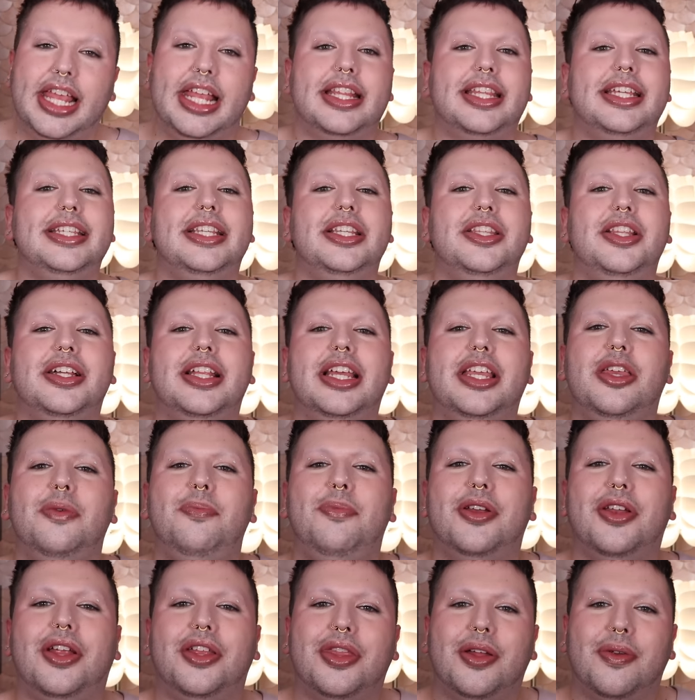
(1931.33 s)
Like it doesn't look like
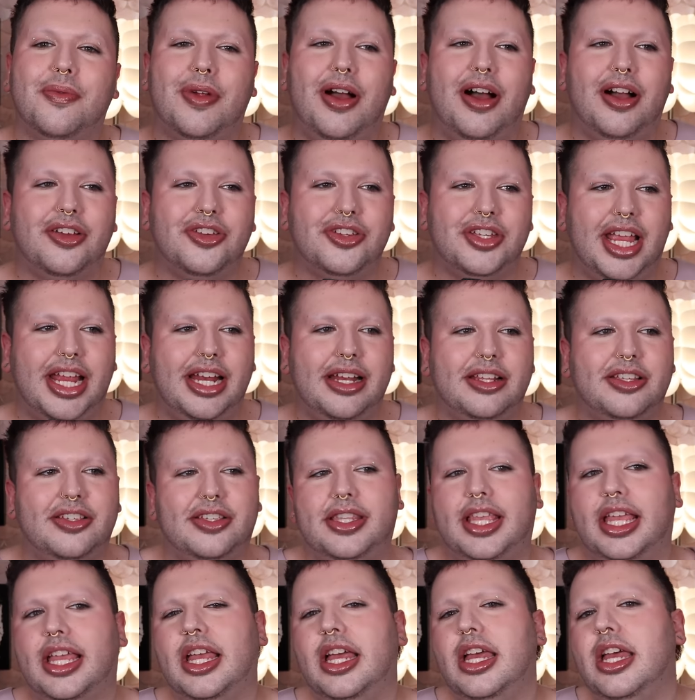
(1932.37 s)
you put on the wrong shade, it's
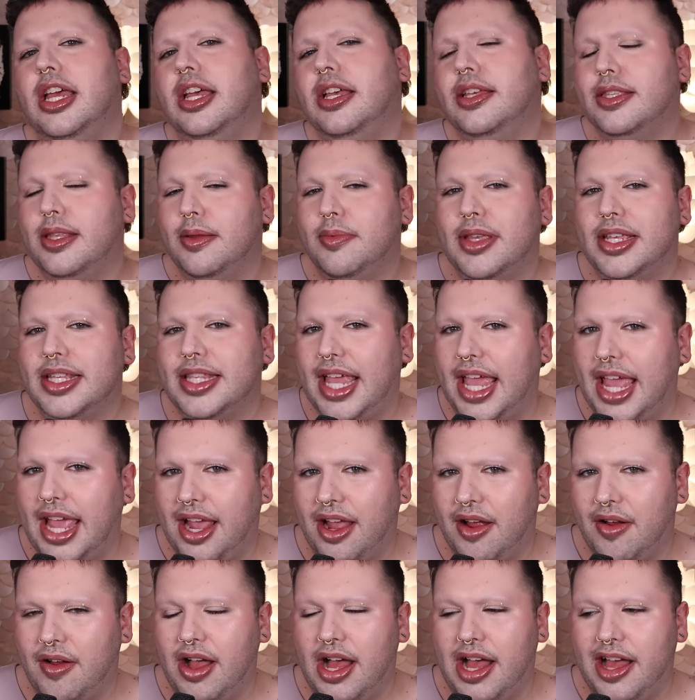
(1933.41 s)
just like something's a
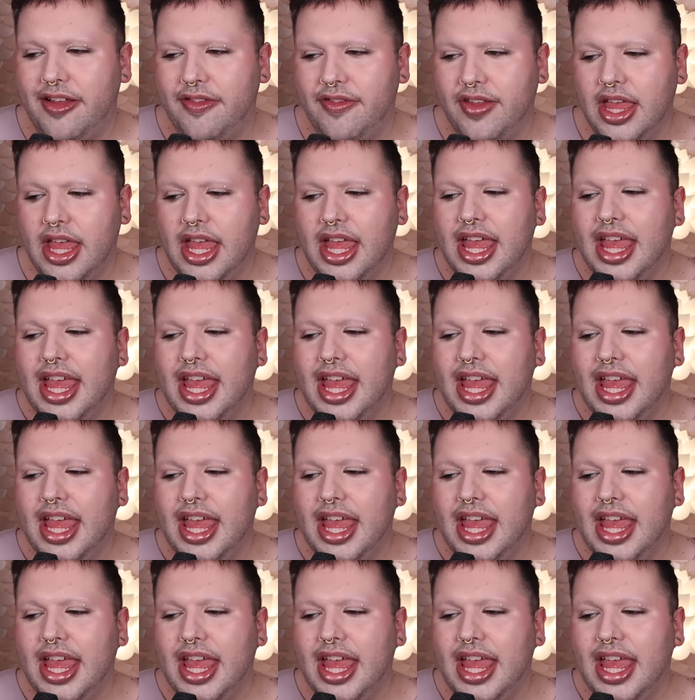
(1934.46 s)
hair off.